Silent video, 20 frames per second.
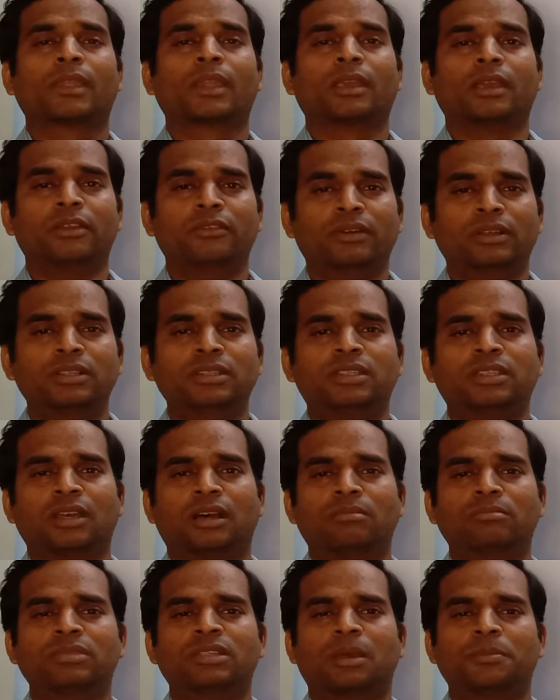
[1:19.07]
even
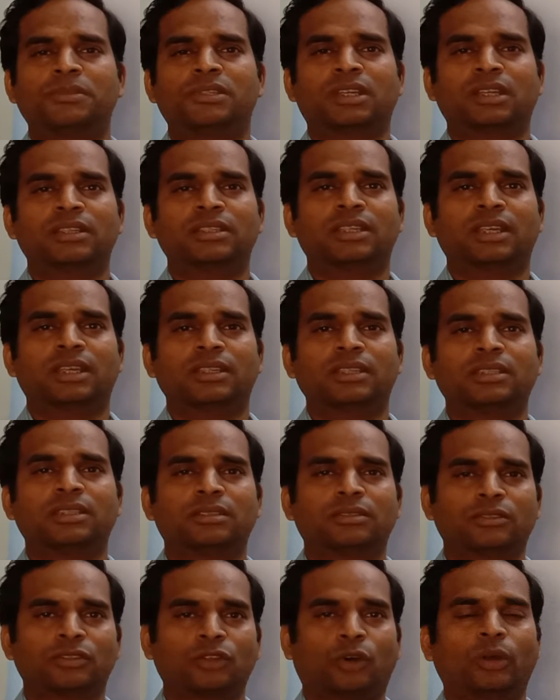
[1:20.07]
some substances,
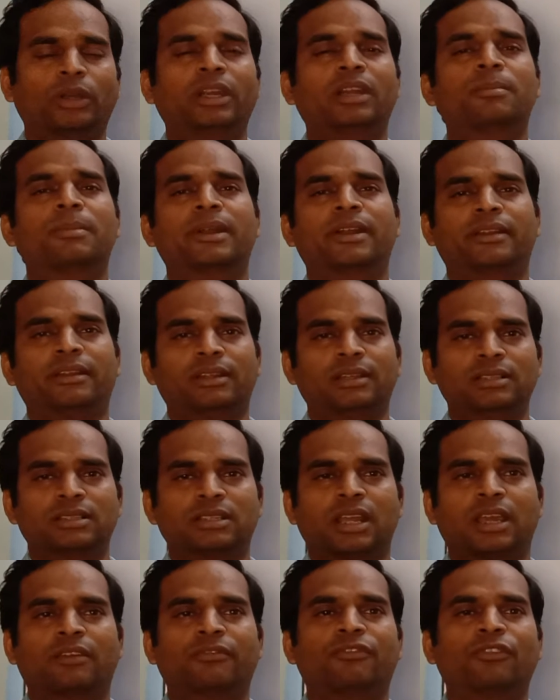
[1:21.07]
solid materials
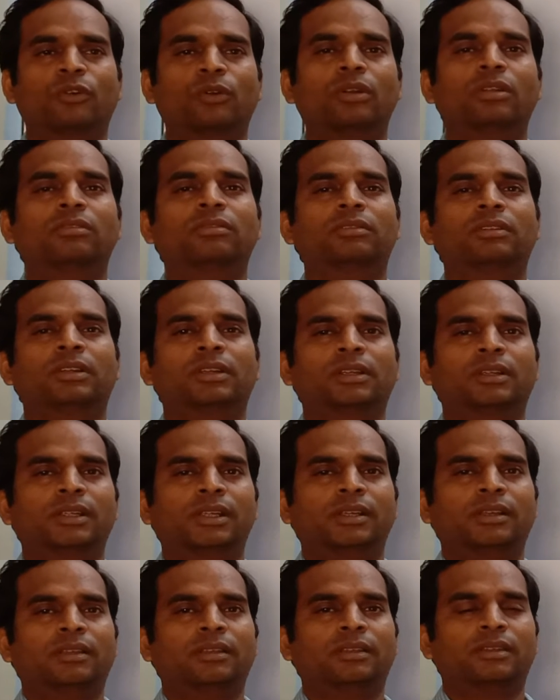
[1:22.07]
like food,
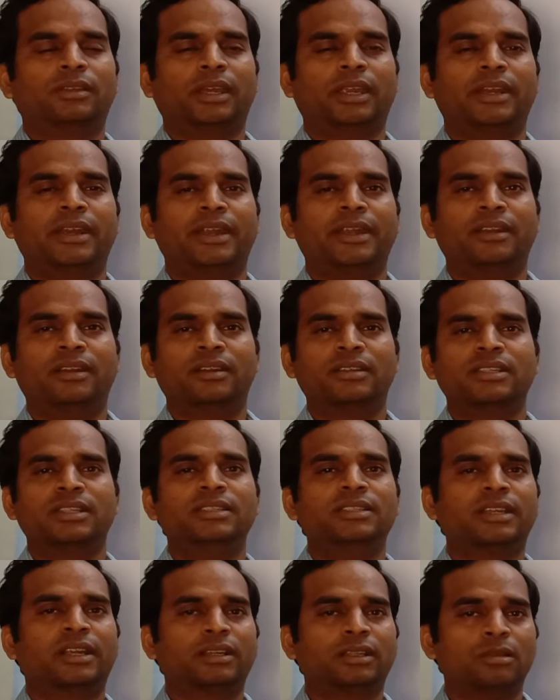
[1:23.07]
it enters
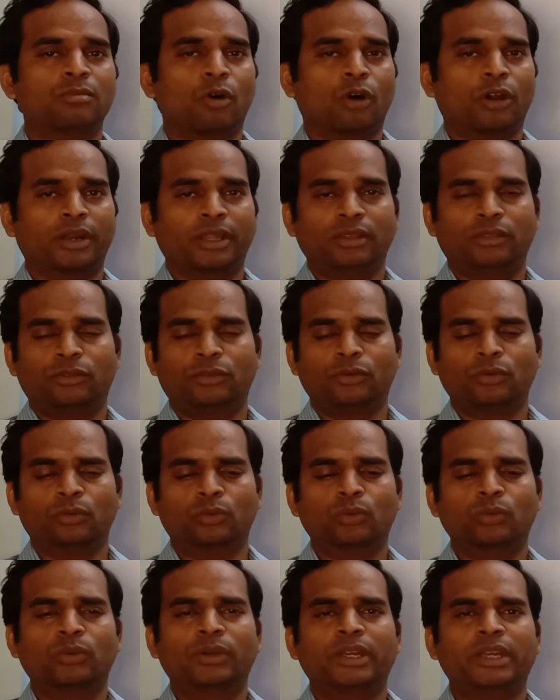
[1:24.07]
inside the body
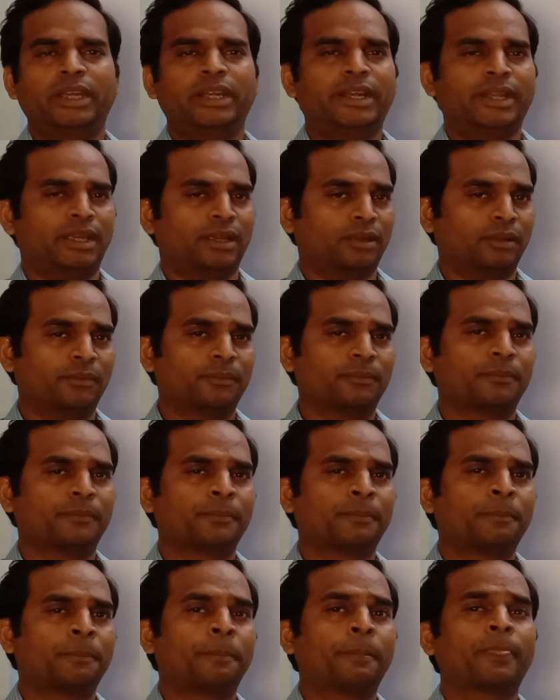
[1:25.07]
through eating.
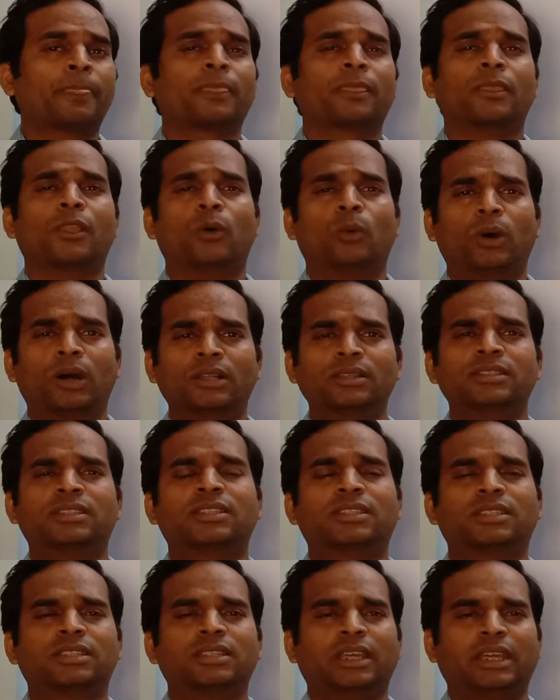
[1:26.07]
Now
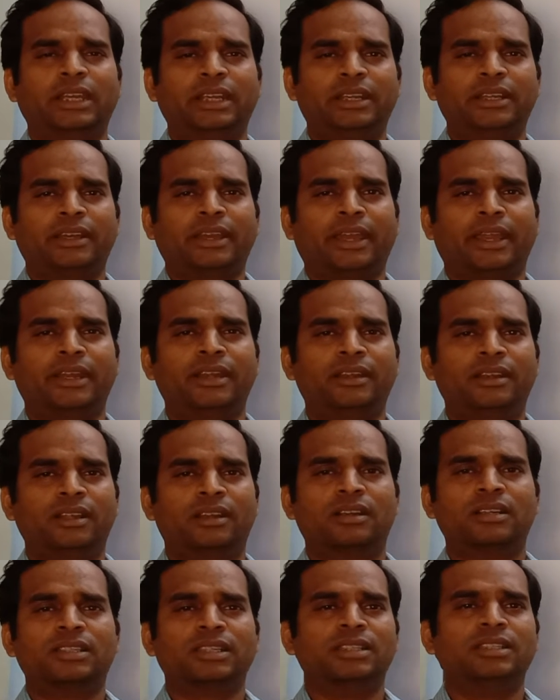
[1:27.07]
once it
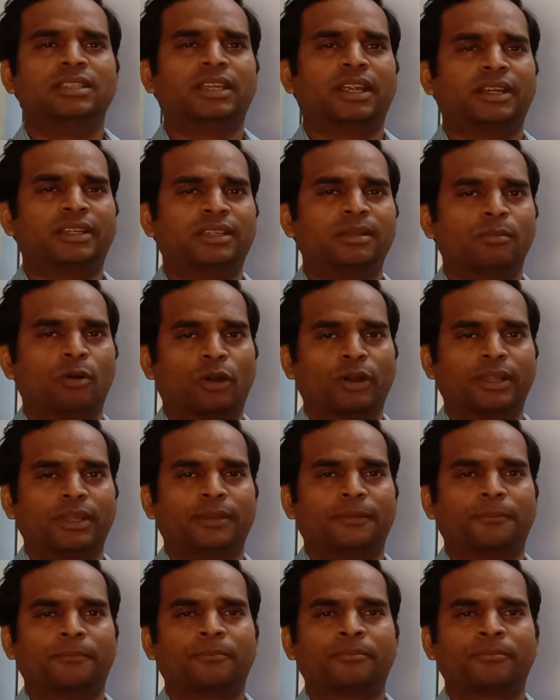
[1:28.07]
enters inside the body,